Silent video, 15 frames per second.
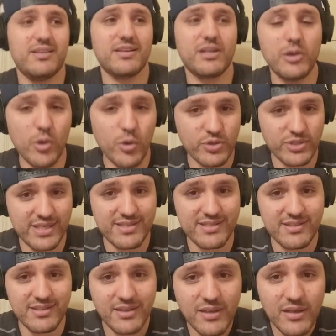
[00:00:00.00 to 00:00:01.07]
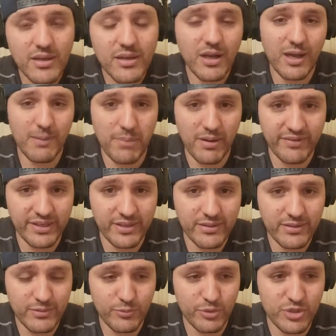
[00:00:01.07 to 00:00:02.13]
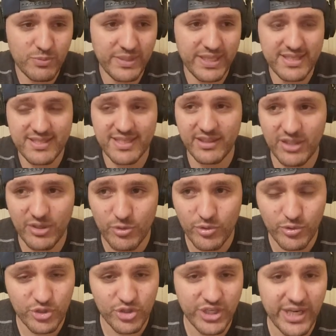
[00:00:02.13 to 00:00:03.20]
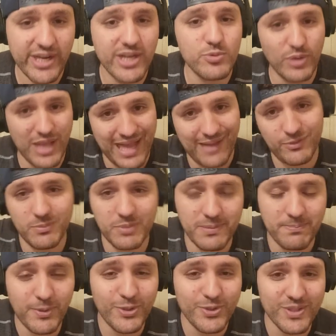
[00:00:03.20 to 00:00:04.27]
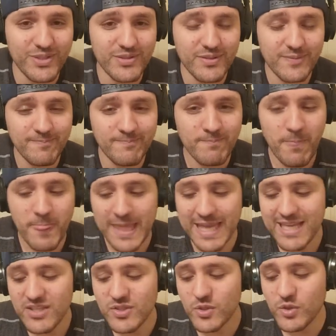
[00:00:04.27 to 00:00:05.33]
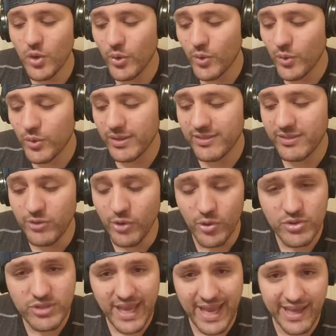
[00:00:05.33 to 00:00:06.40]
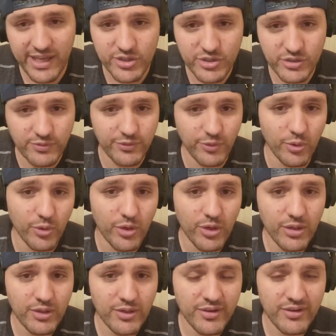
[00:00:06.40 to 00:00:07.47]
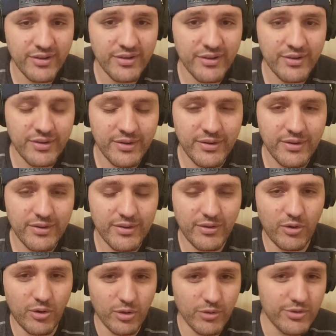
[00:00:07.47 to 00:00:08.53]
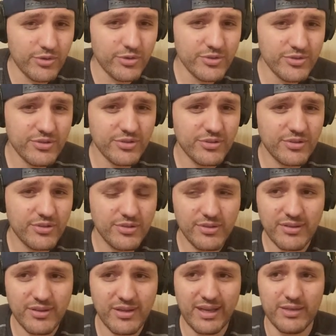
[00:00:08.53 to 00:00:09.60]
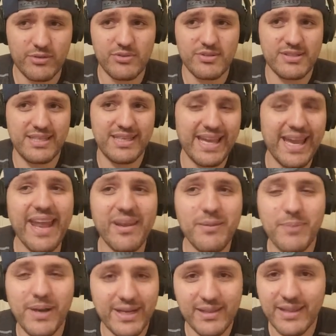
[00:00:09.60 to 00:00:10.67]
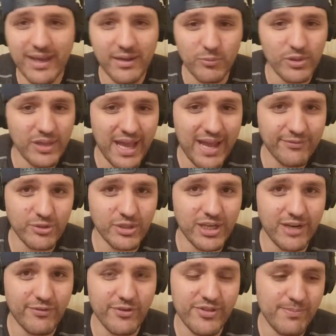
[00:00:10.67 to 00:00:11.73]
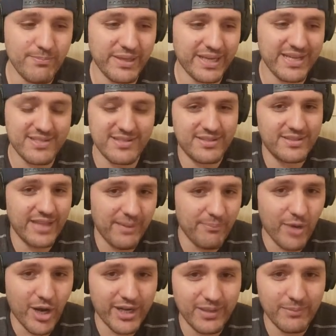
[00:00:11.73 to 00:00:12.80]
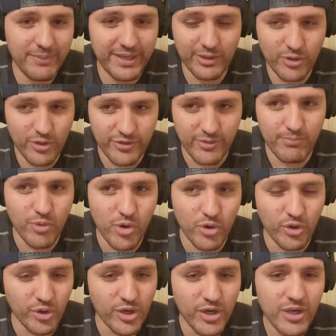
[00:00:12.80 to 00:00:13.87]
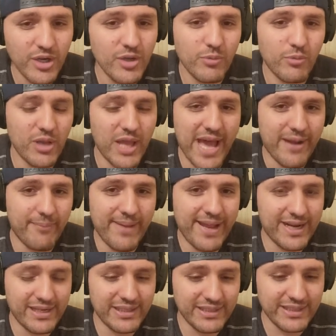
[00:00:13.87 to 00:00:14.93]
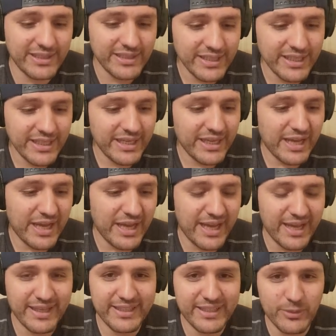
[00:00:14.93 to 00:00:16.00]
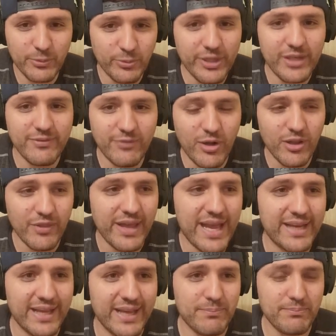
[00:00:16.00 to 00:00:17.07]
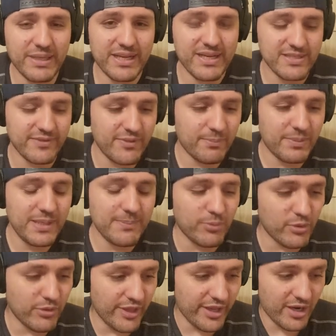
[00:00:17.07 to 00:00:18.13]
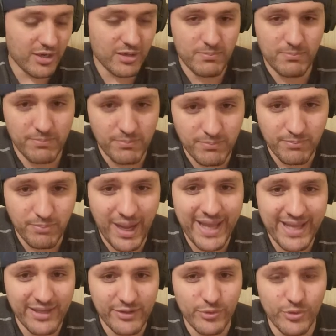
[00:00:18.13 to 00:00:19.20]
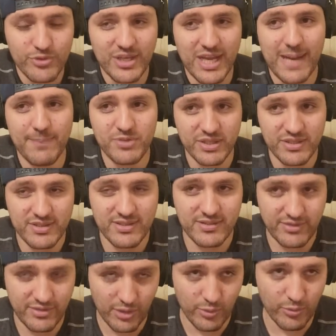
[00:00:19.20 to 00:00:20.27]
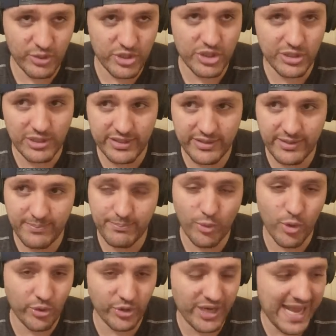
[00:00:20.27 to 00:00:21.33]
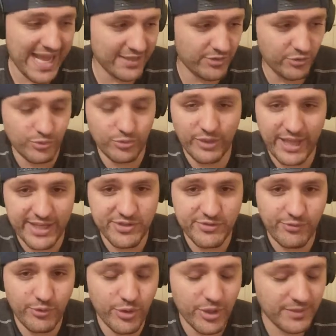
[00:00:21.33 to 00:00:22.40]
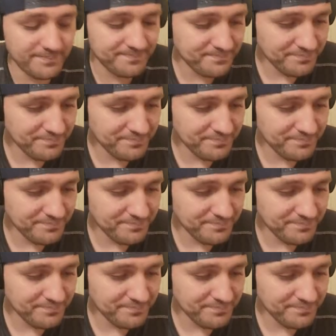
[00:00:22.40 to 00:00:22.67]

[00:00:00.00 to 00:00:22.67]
closes above it, which means that the, those shares will have to be purchased. So those hedged for, all those, I don't see anybody like will have to cover them, because the market maker or the broker will automatically uh, get rid of all that. And because of the people that are buying those options that originally the broker had to hedge for,